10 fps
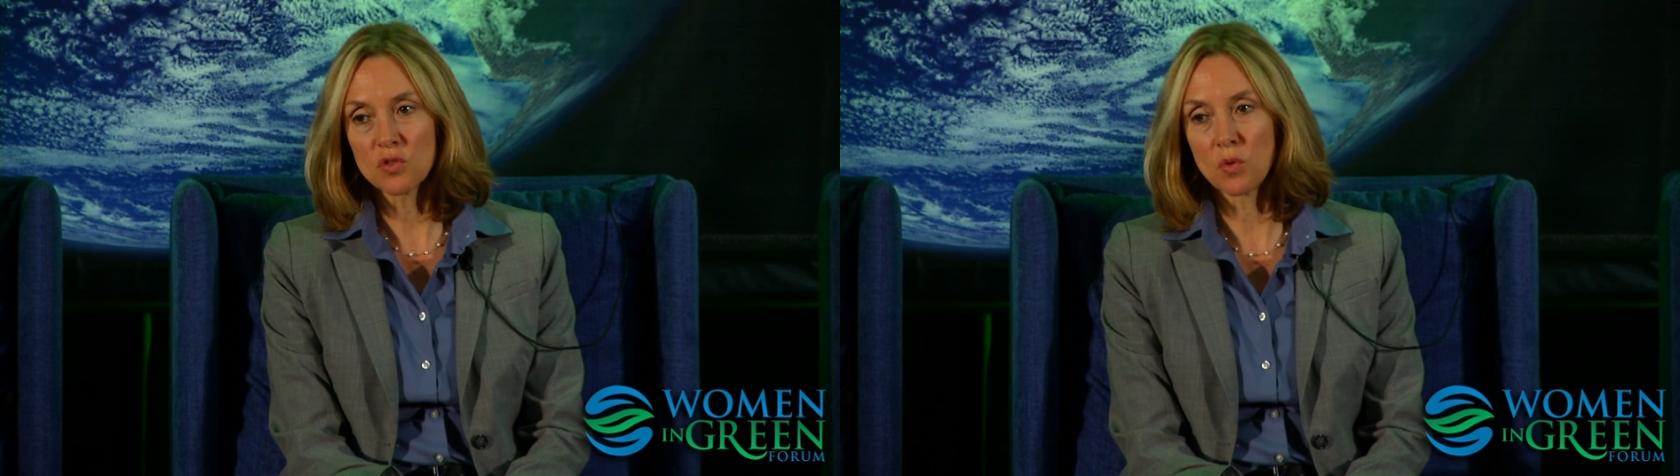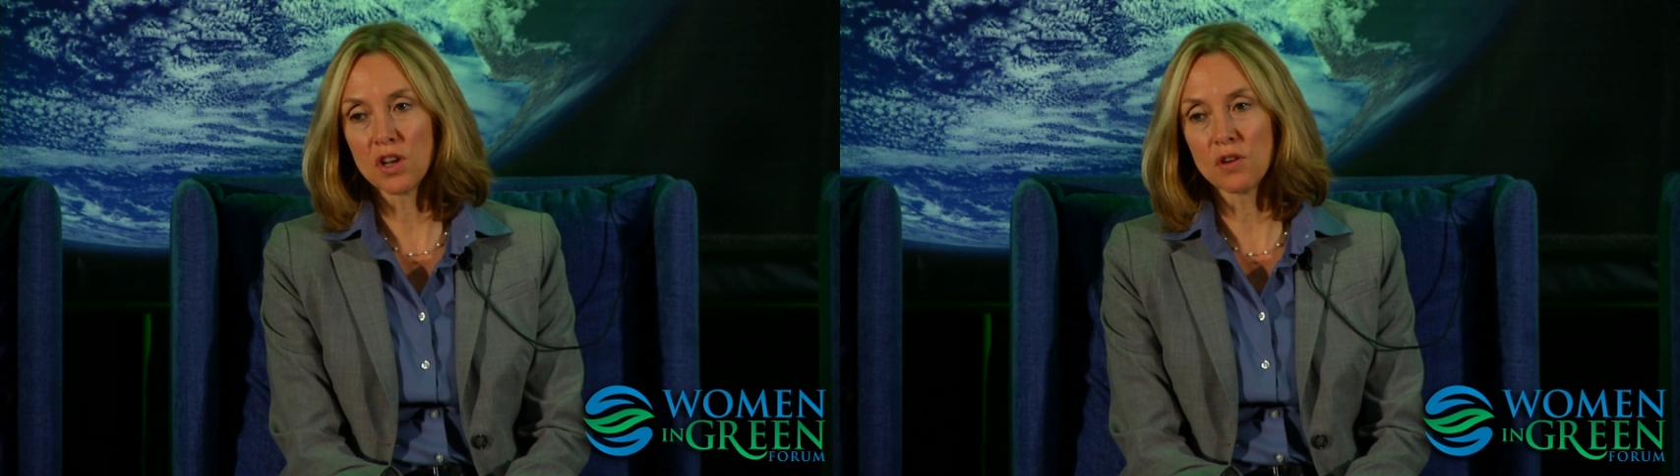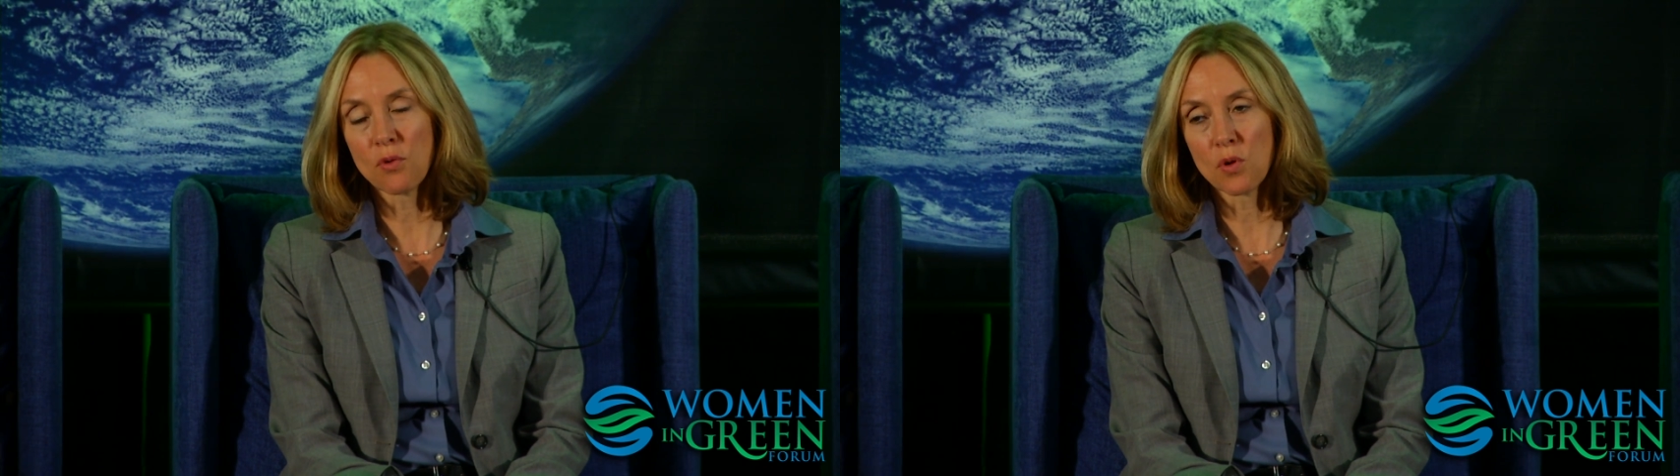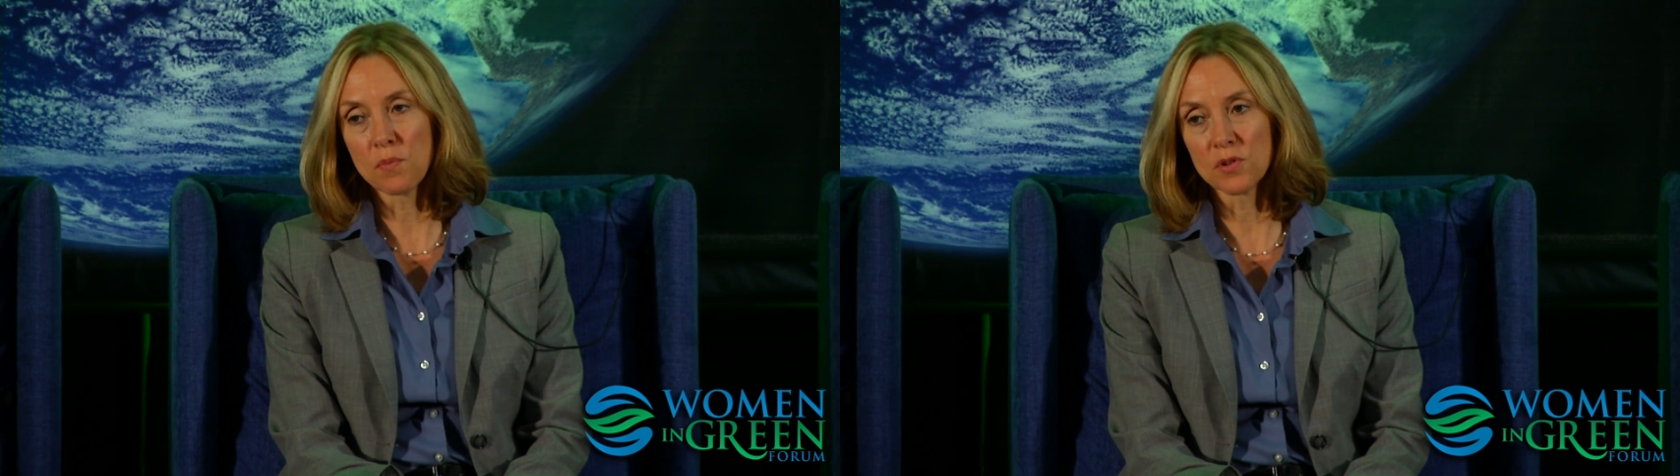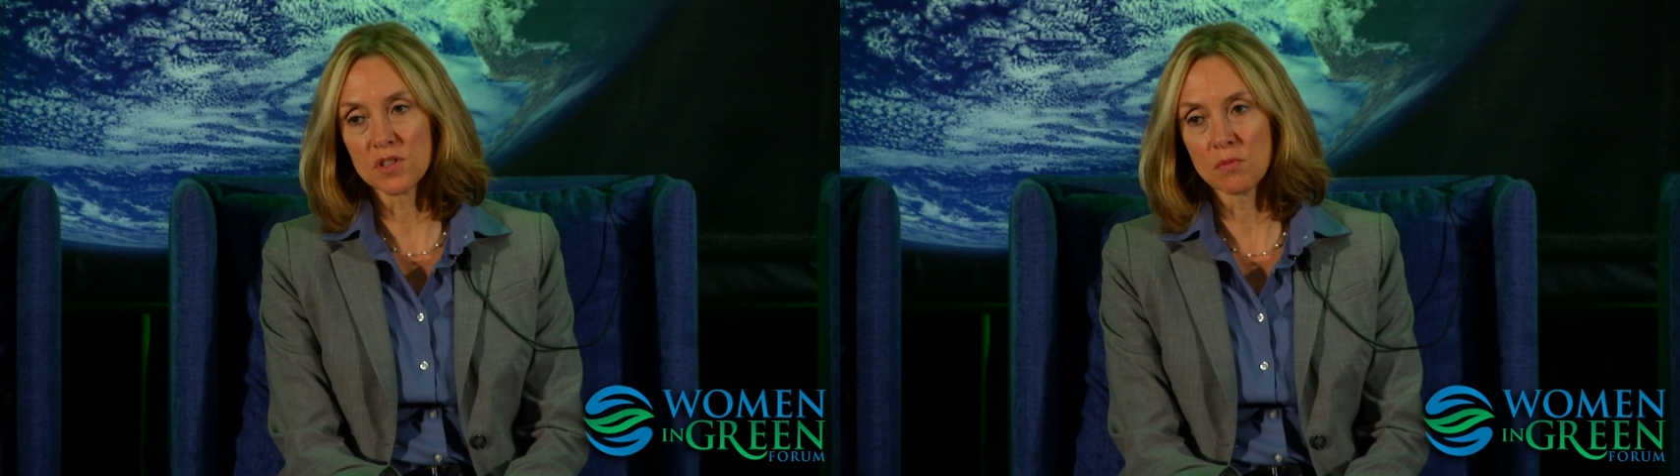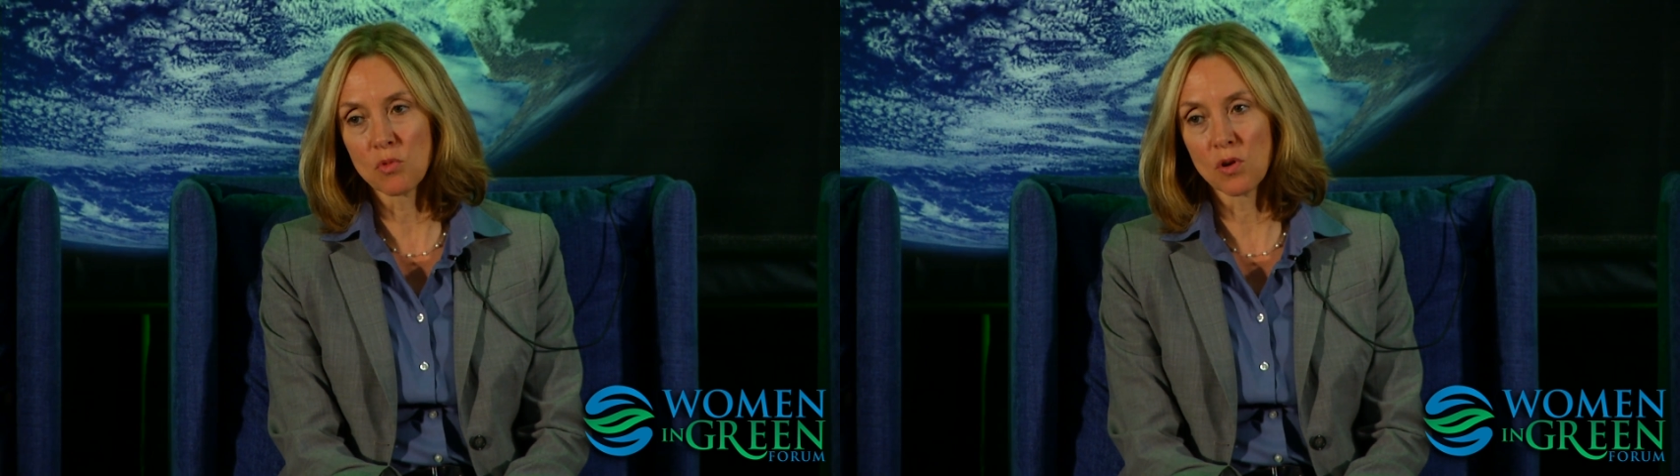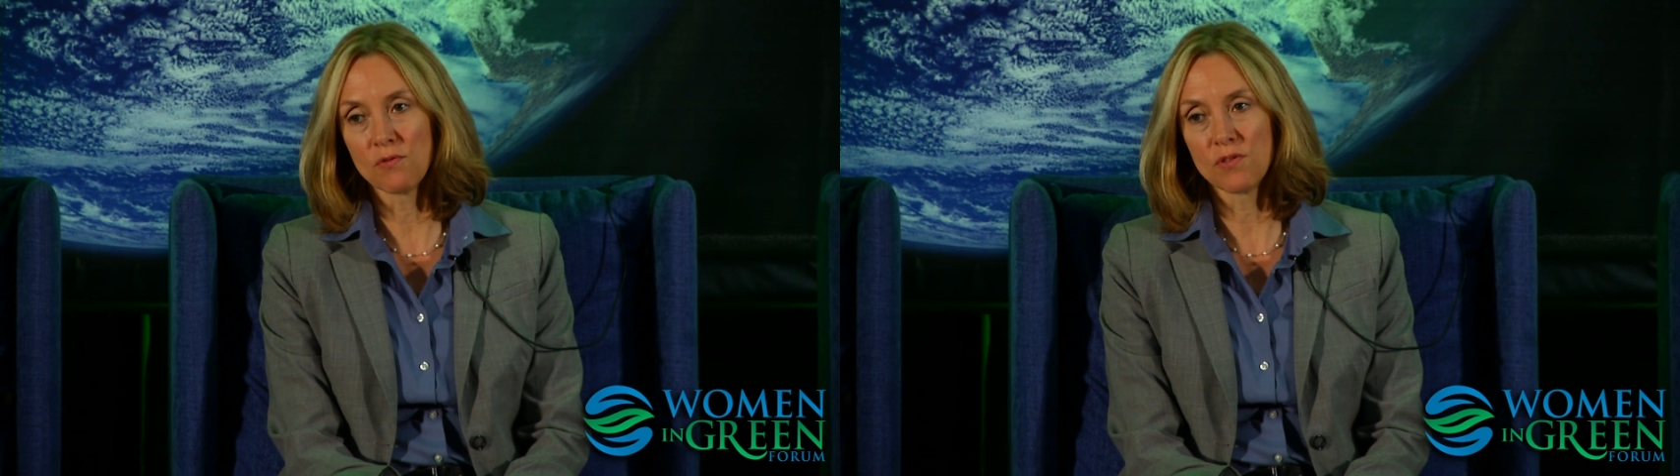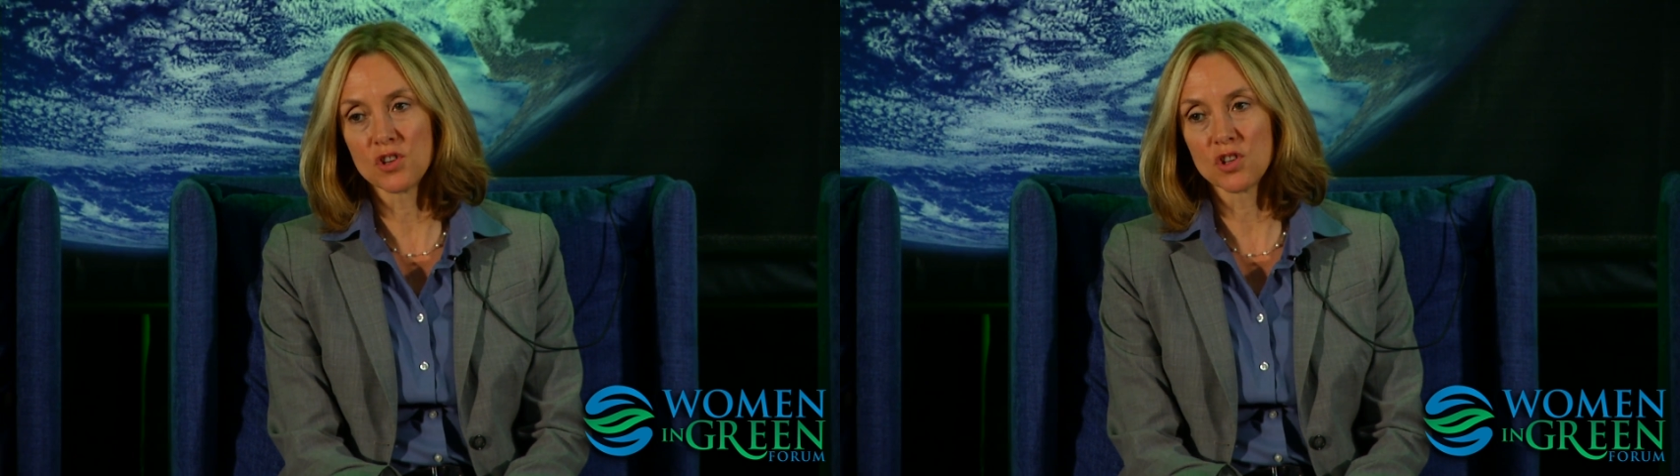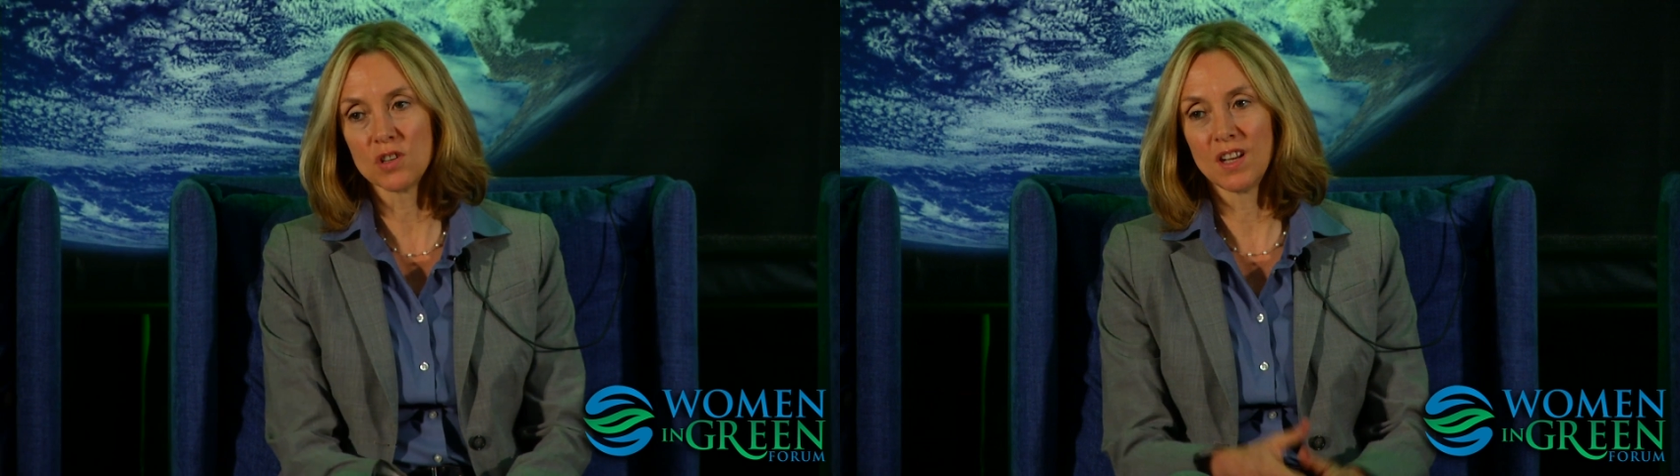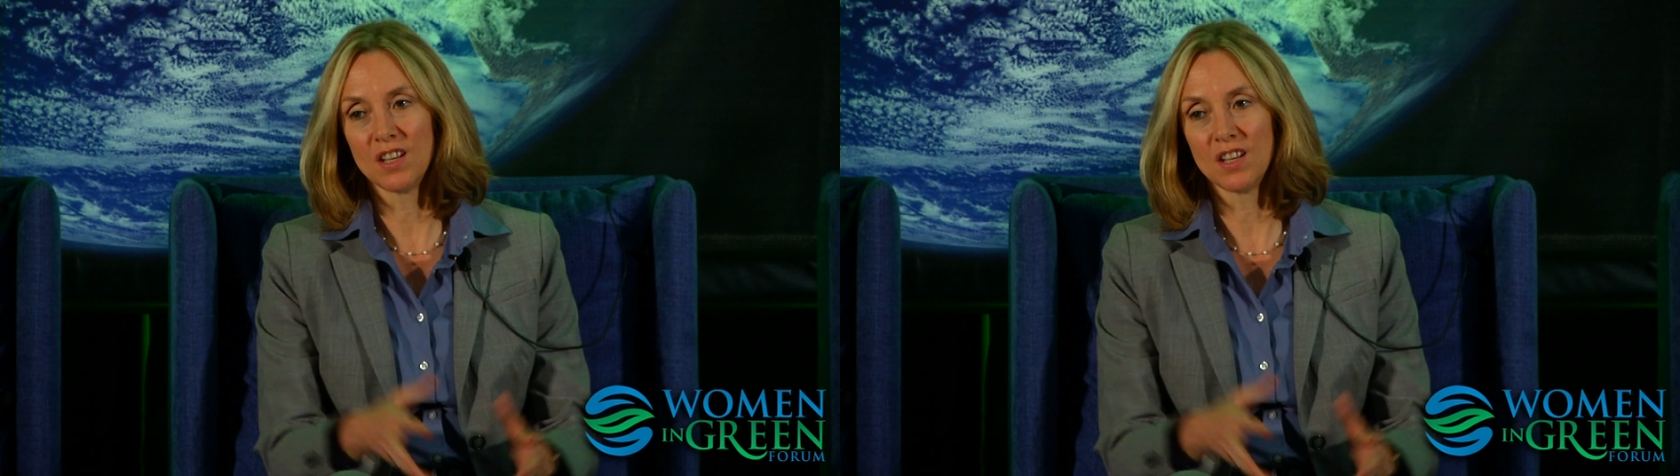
20 to 40% more efficient,